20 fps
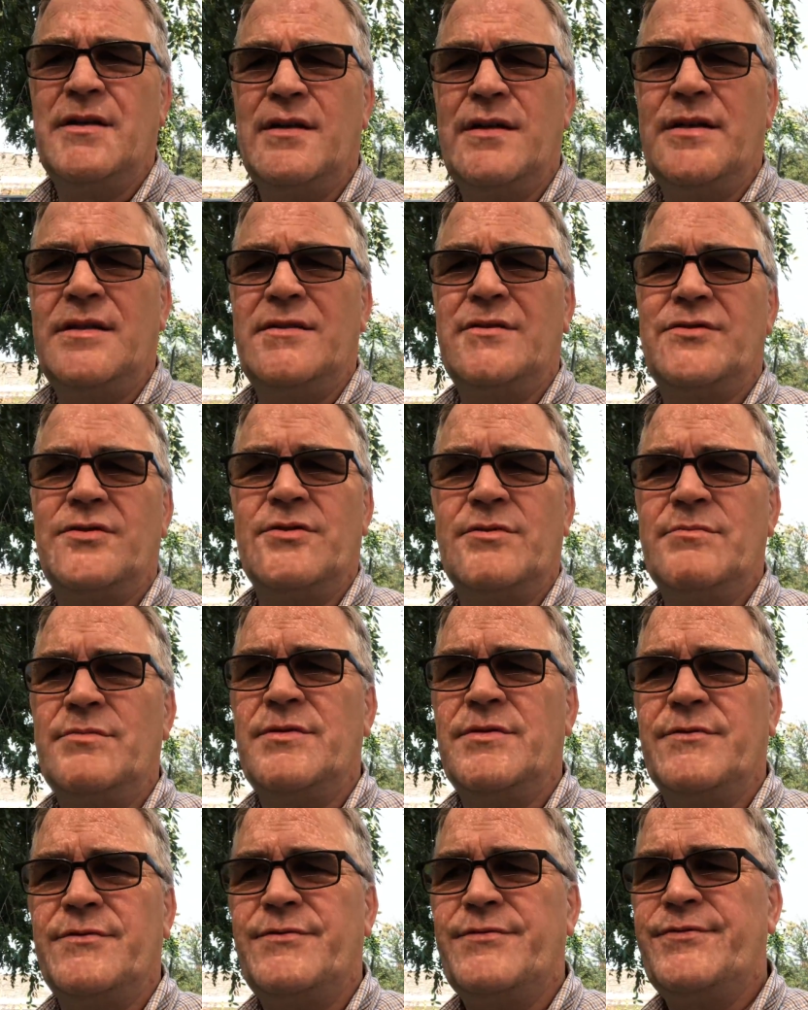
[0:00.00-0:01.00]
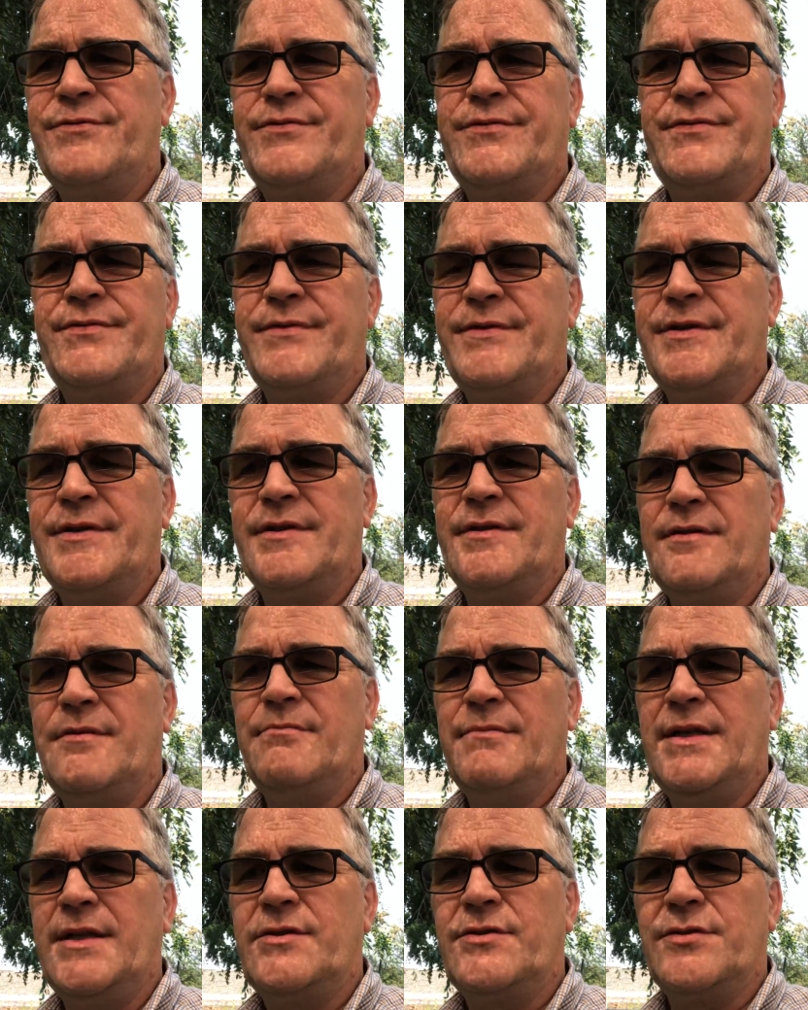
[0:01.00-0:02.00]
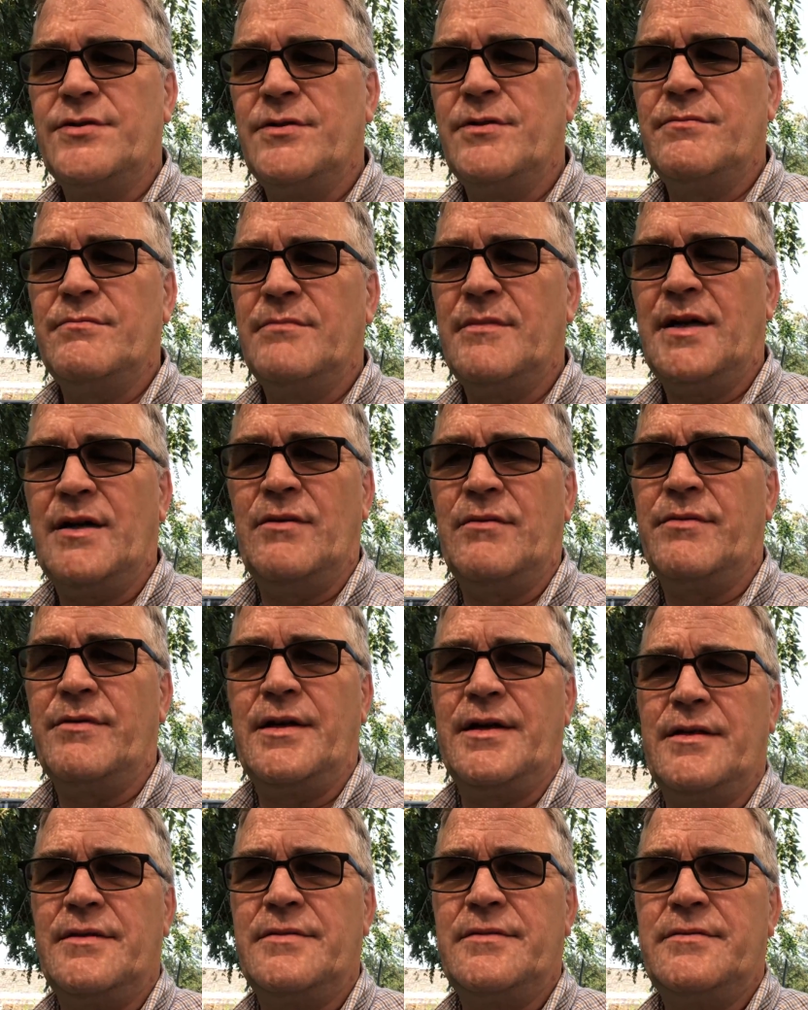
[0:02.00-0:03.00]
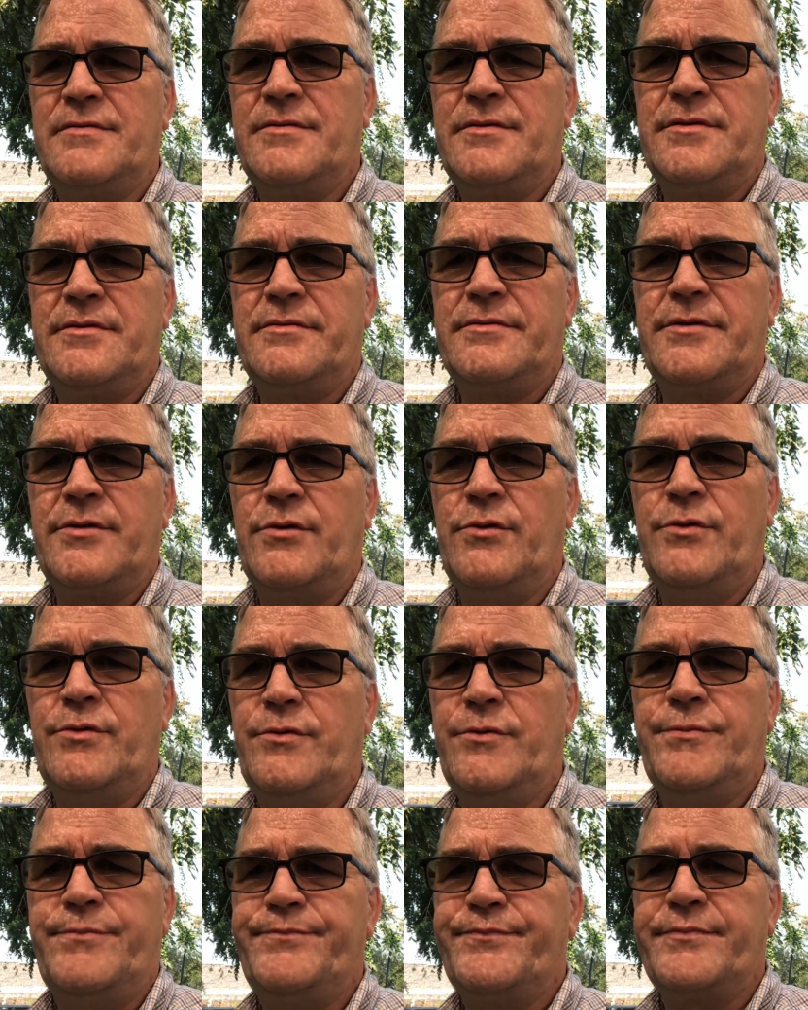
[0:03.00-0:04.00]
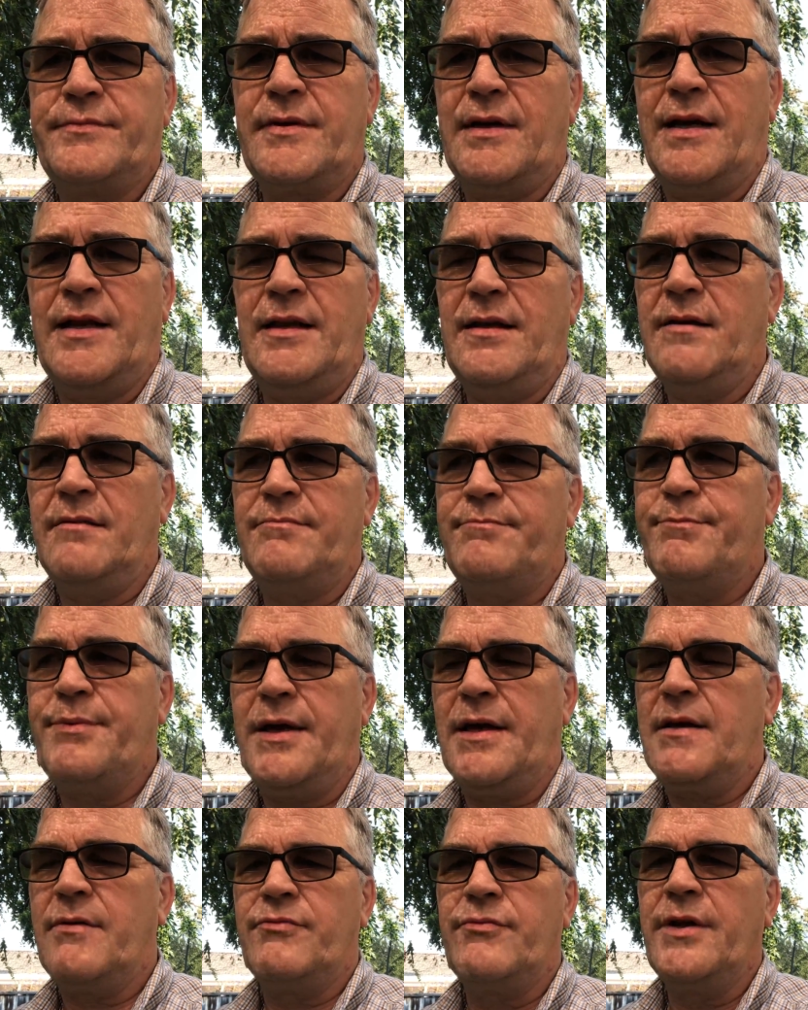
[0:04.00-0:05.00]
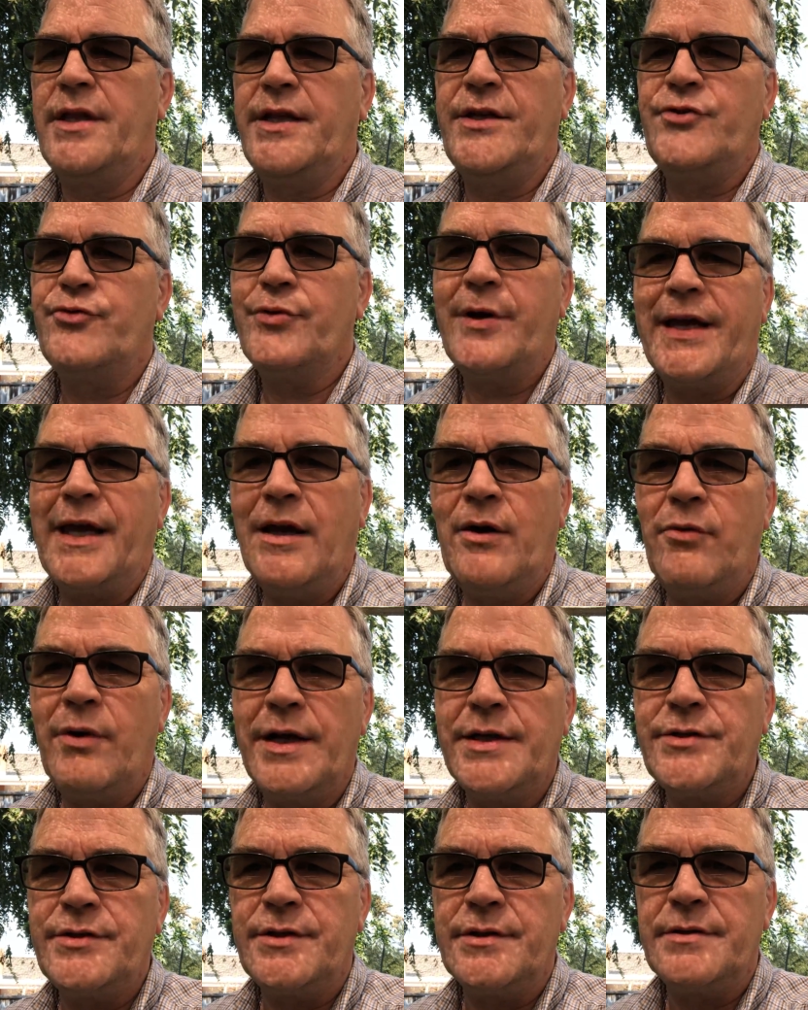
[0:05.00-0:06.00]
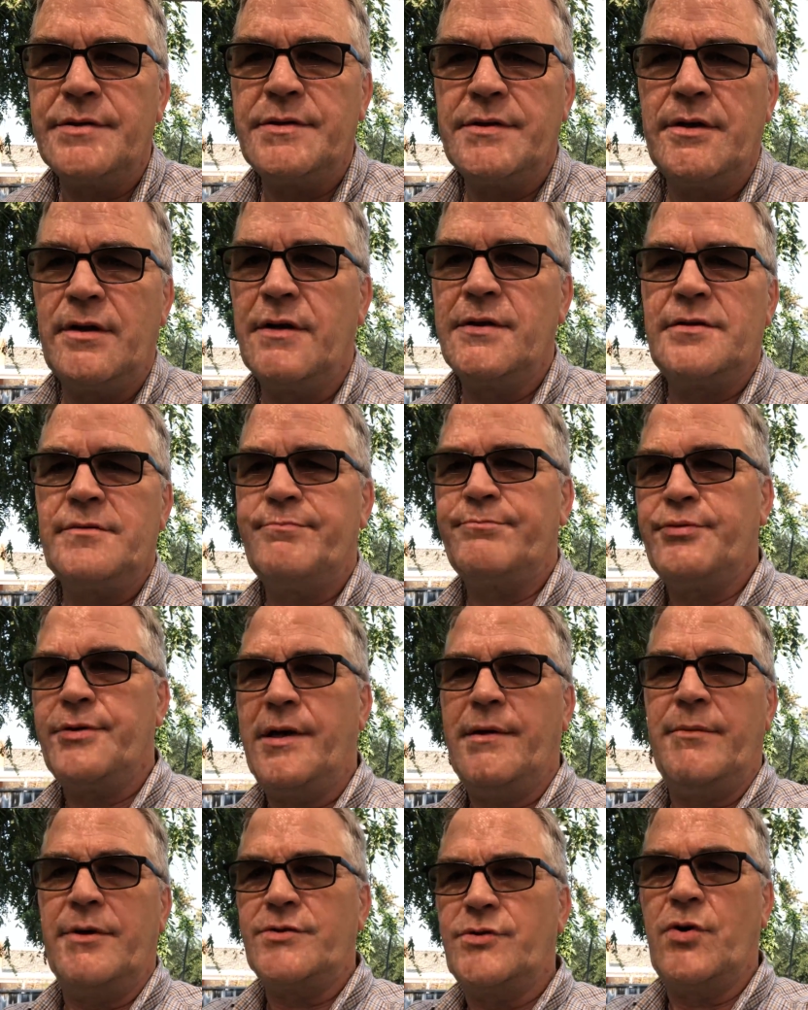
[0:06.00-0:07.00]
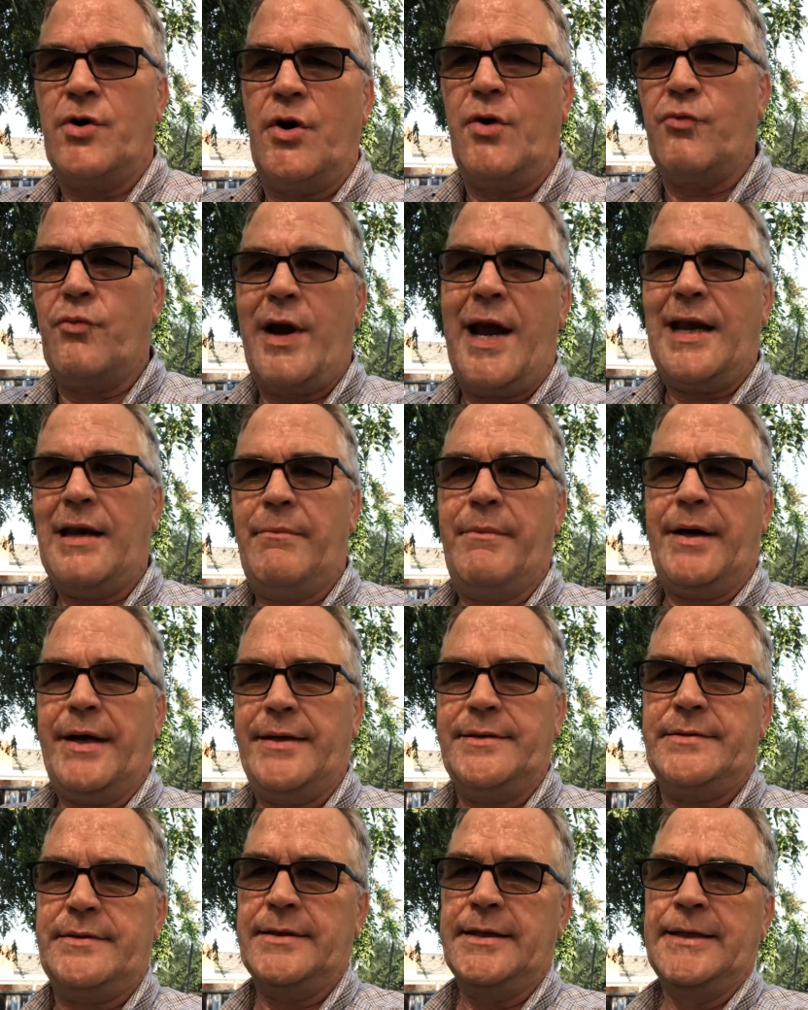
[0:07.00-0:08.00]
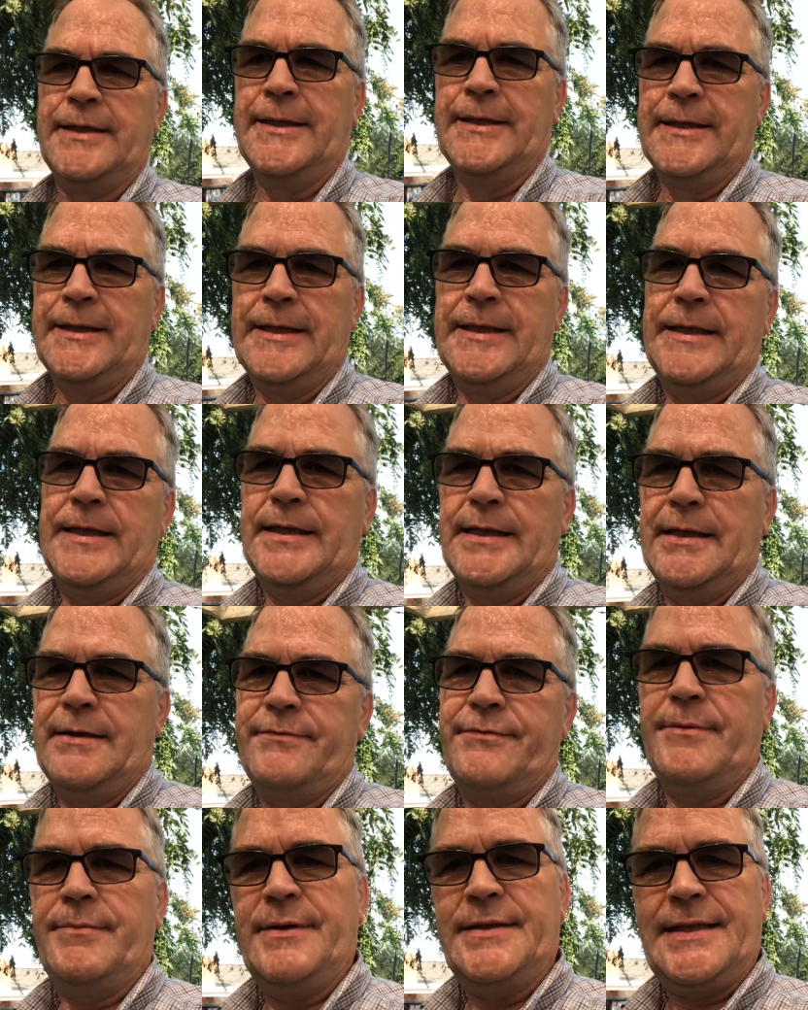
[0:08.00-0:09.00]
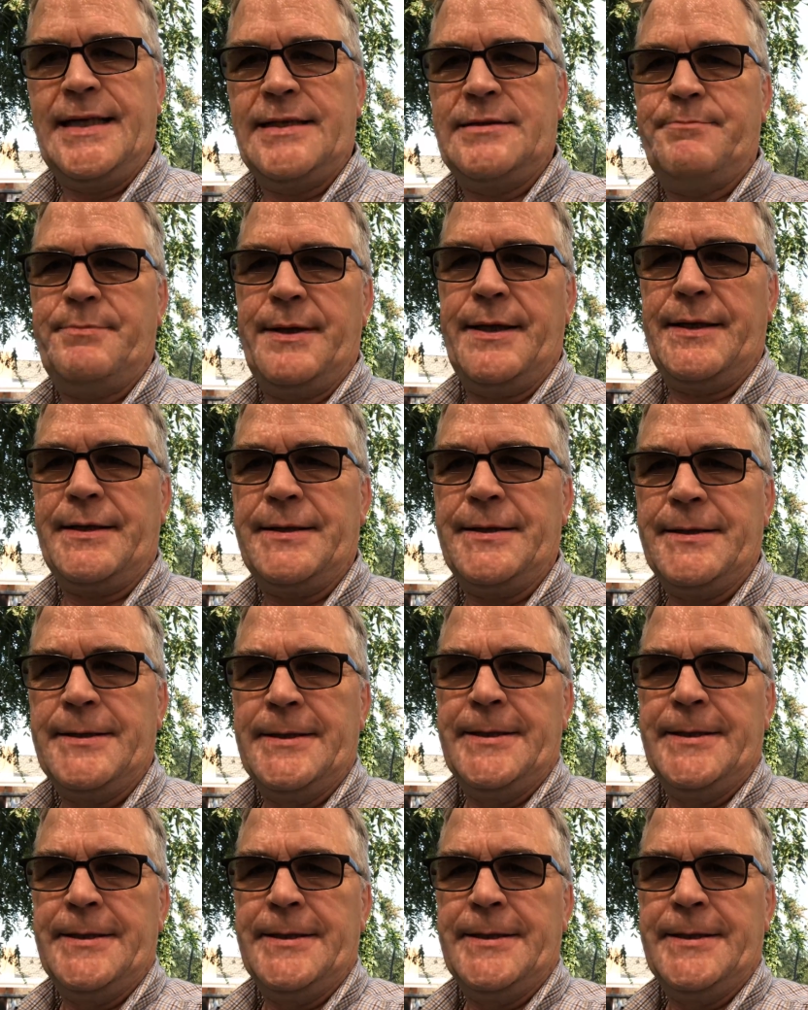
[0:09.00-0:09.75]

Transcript: In terms of the midterm, I don't think it's too. I didn't pick really tricky questions. It's pretty much all randomized from the test bank.